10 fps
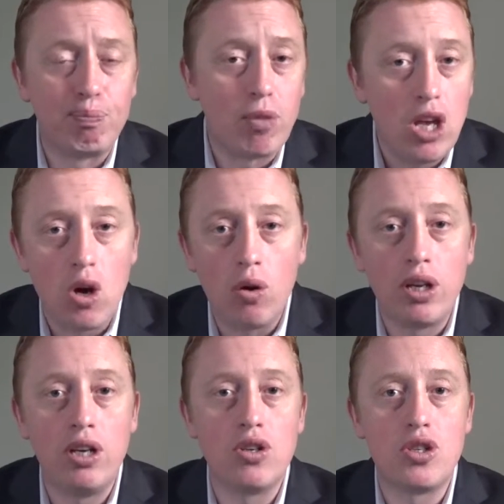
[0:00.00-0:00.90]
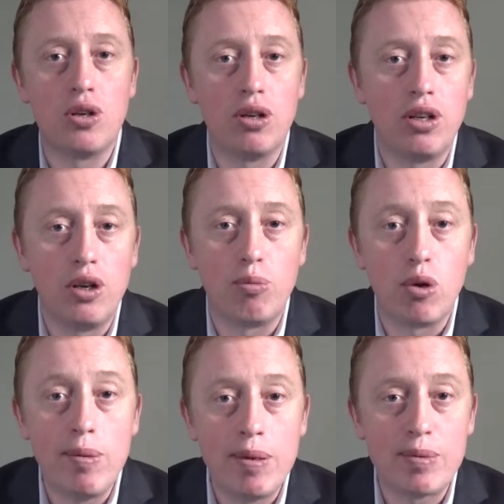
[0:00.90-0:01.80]
here's your
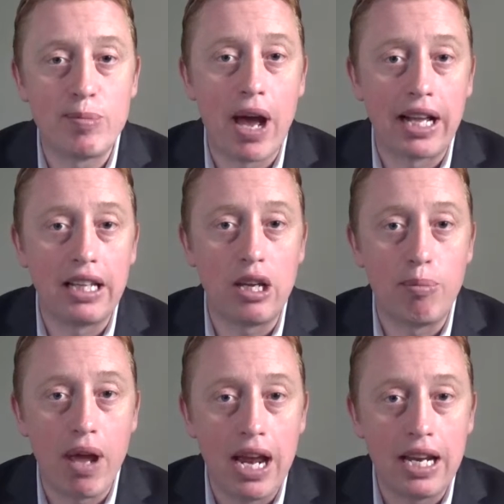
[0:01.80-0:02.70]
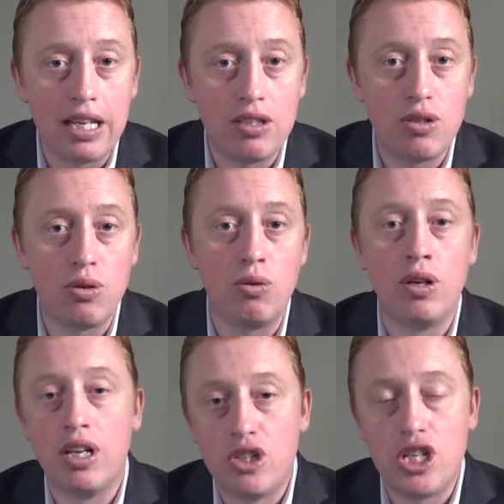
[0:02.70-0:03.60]
premiums back that you paid in, to
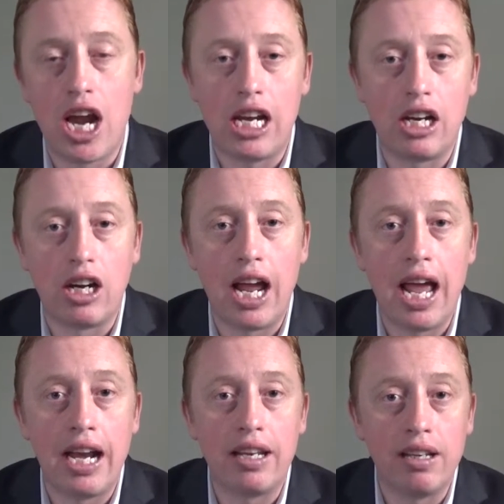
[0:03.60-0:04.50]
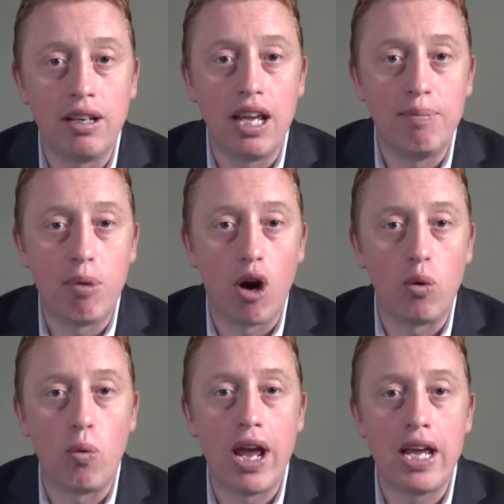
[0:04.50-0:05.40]
shake your hand and
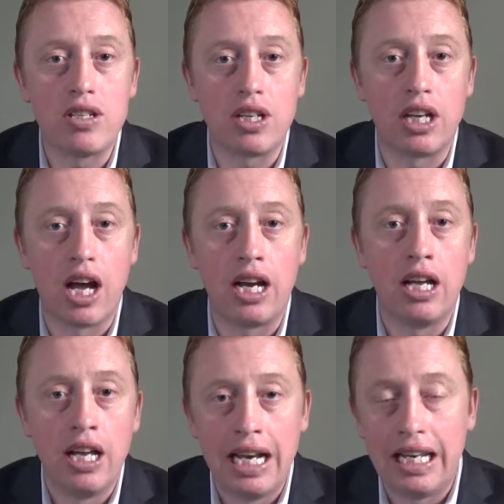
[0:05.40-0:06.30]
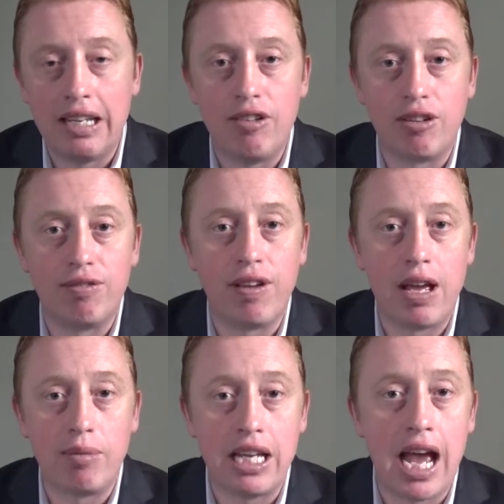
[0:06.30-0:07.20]
part ways and kind of leave your
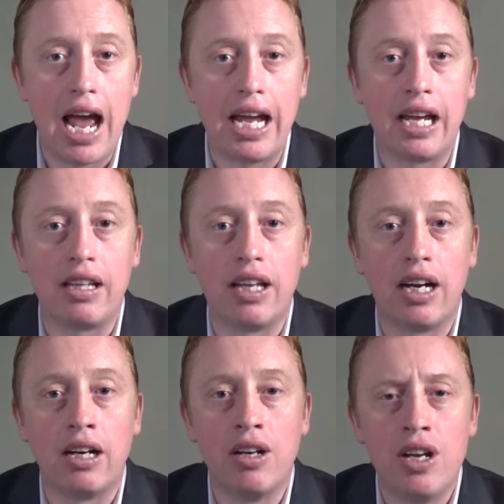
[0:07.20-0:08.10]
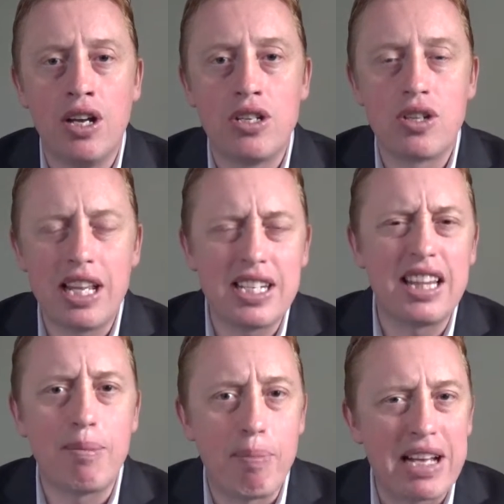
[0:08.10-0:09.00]
family hanging there. So that's not
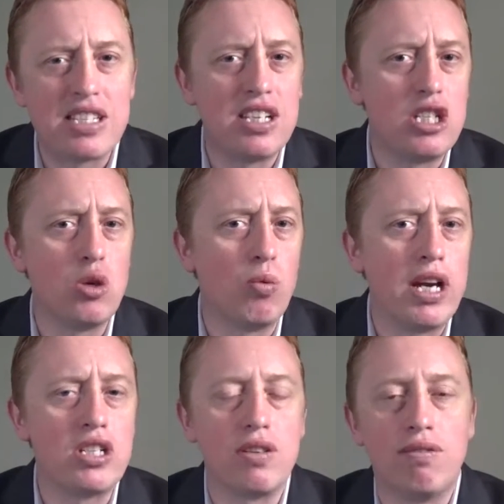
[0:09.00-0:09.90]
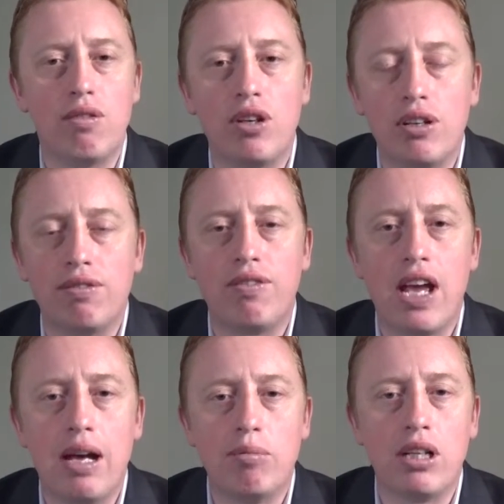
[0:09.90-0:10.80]
the best situation for your
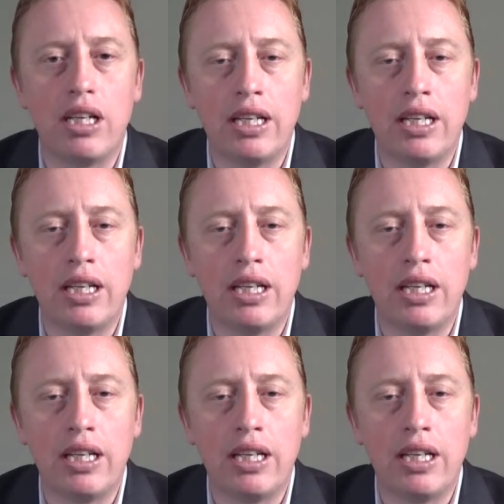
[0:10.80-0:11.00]
family.